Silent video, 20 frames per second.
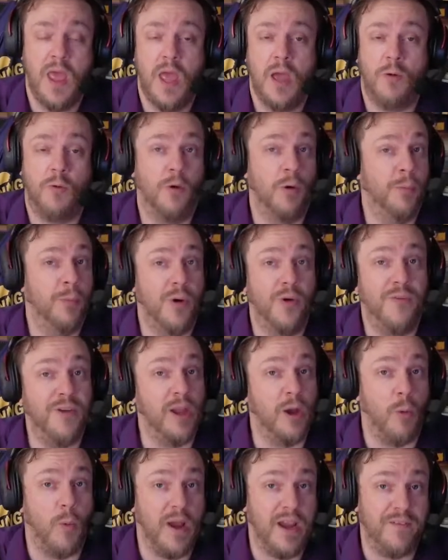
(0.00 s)
we're moving
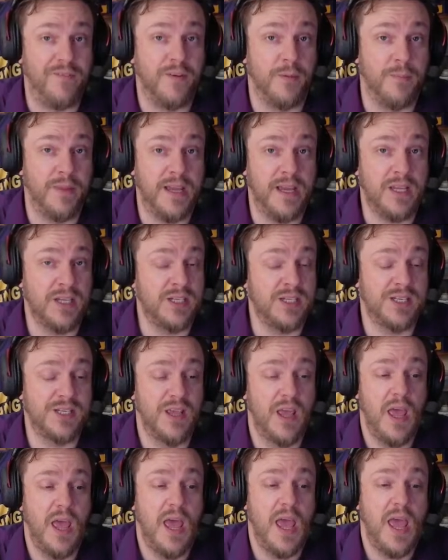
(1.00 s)
away from this,
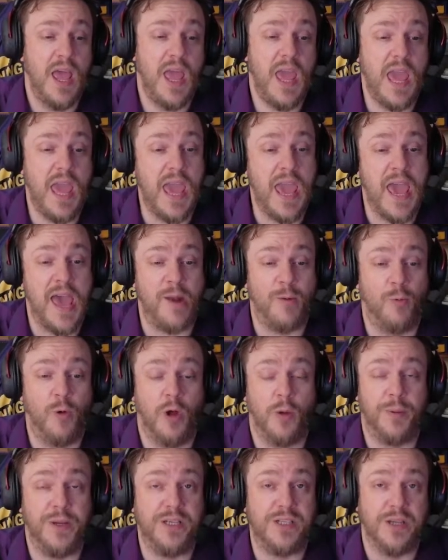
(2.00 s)
and
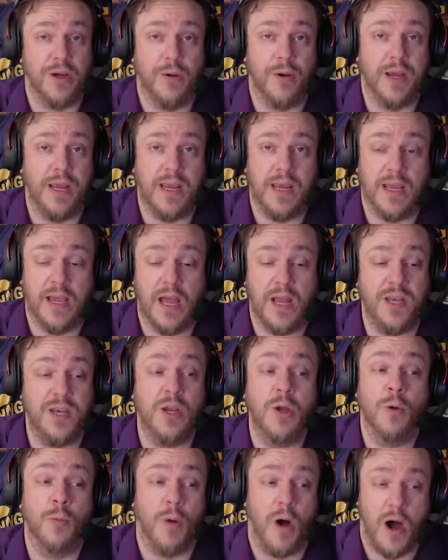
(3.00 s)
we'll be doing a
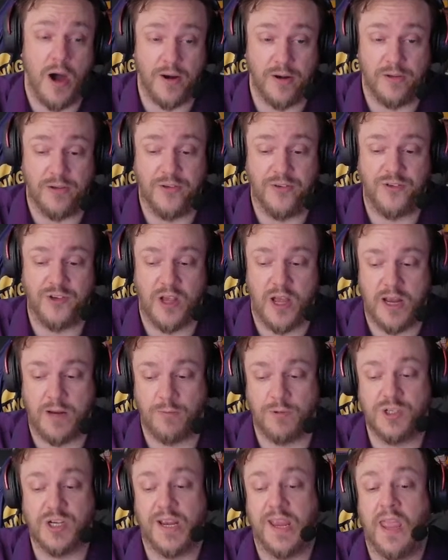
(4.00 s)
new model design,
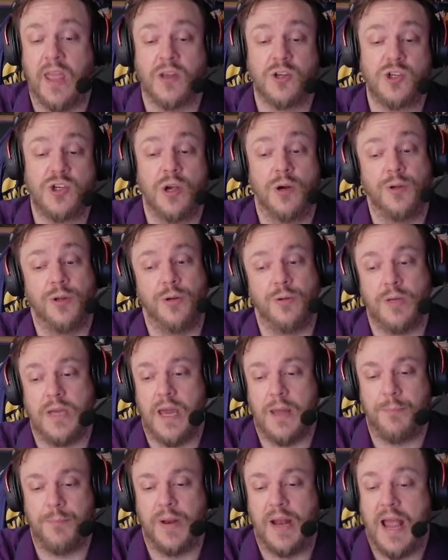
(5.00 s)
which I can't show you
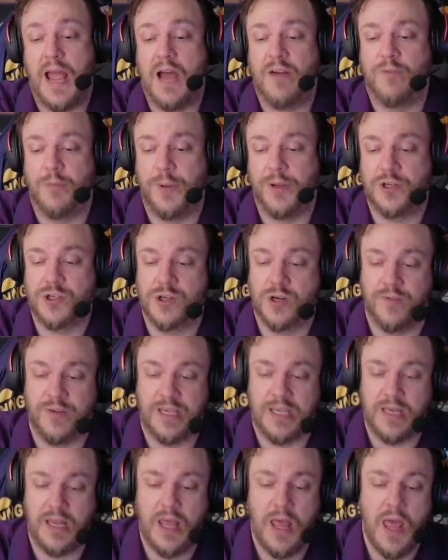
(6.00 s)
yet, but I have a picture of
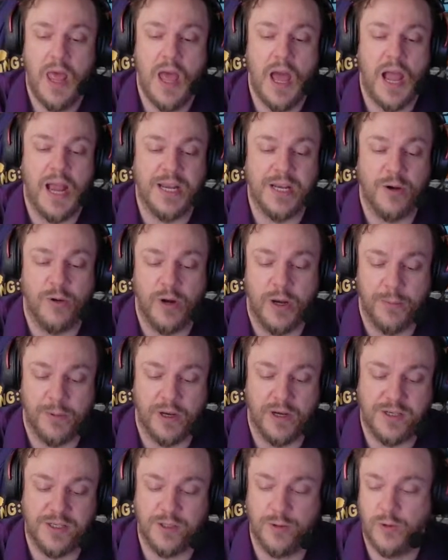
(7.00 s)
it. I know what I'm going
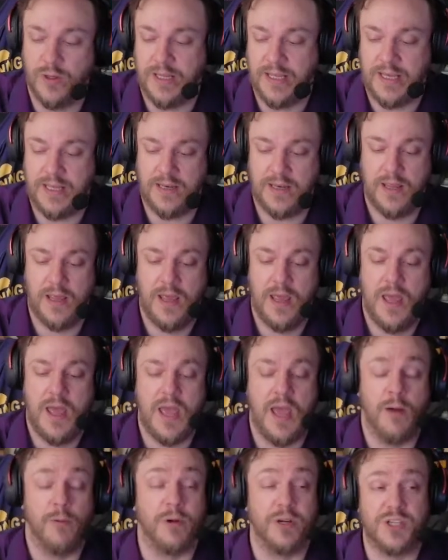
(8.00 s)
to do with it,
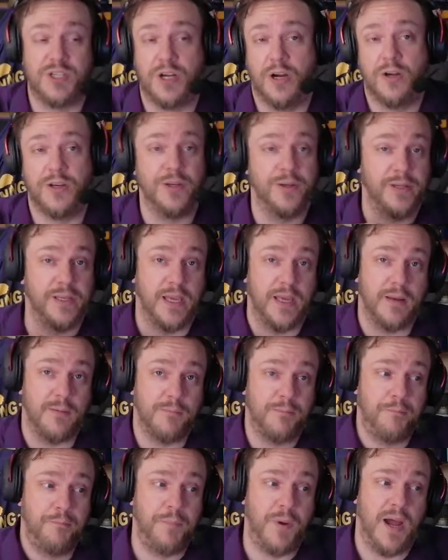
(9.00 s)
and we're going to start doing it.
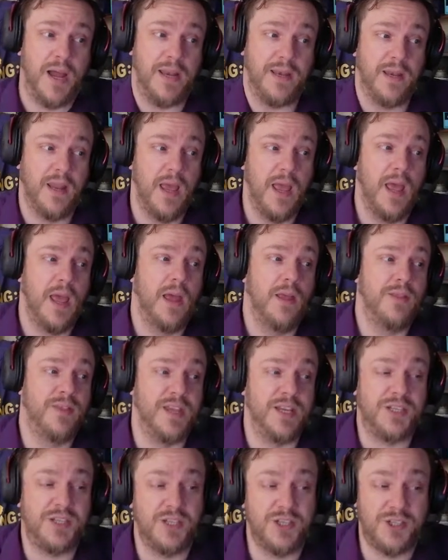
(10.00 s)
But
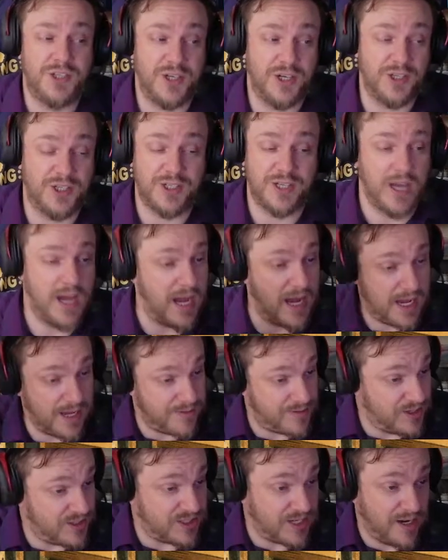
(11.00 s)
this is just
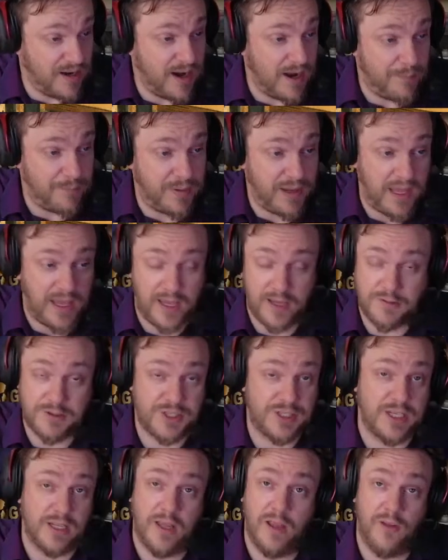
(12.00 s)
this ended up being
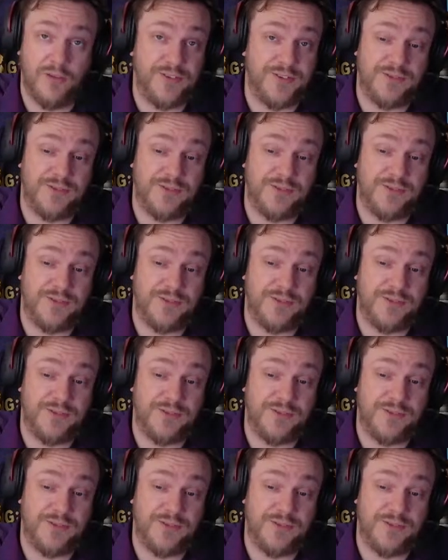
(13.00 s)
just a little